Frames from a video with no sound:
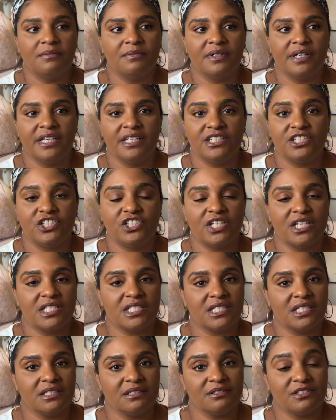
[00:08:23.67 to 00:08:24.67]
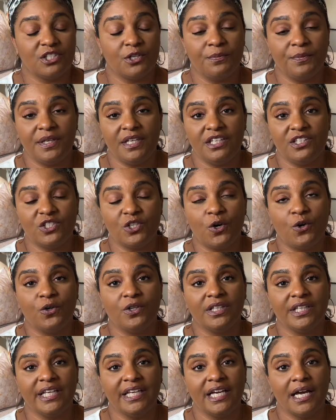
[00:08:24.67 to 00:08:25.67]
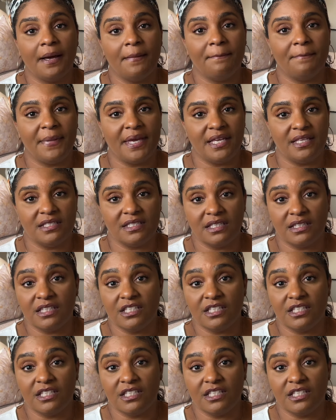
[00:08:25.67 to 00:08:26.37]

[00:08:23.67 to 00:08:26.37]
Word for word: It's just, to me, totally amazing.